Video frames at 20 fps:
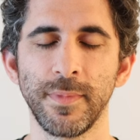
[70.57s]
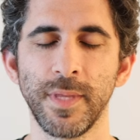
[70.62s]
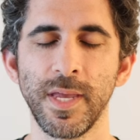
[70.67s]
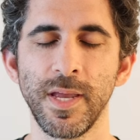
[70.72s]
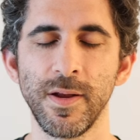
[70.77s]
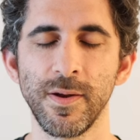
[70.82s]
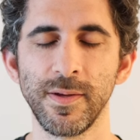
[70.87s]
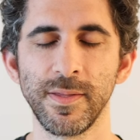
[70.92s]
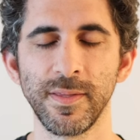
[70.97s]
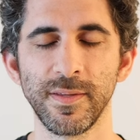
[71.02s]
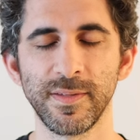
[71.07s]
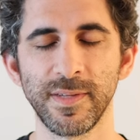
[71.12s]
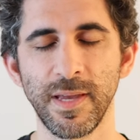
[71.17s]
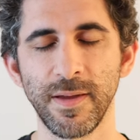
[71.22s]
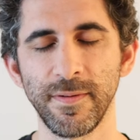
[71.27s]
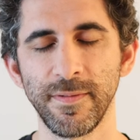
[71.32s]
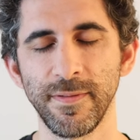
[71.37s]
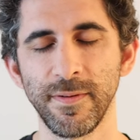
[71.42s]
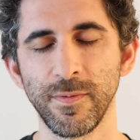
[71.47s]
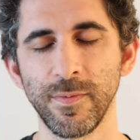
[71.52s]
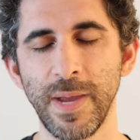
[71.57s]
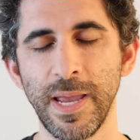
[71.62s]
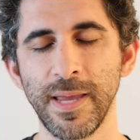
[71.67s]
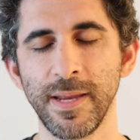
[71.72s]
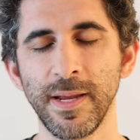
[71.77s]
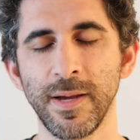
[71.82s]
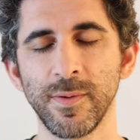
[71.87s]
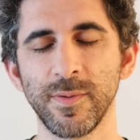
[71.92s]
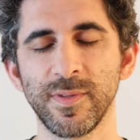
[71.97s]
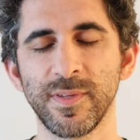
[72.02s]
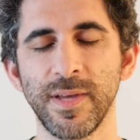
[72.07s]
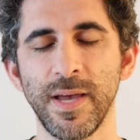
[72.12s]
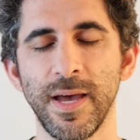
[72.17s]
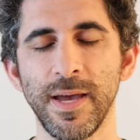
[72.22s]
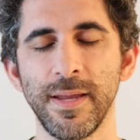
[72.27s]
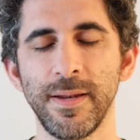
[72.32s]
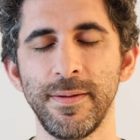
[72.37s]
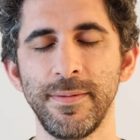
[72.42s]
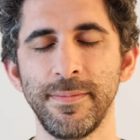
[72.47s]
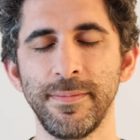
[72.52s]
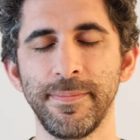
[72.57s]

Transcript: Hearing the sound of the rain outside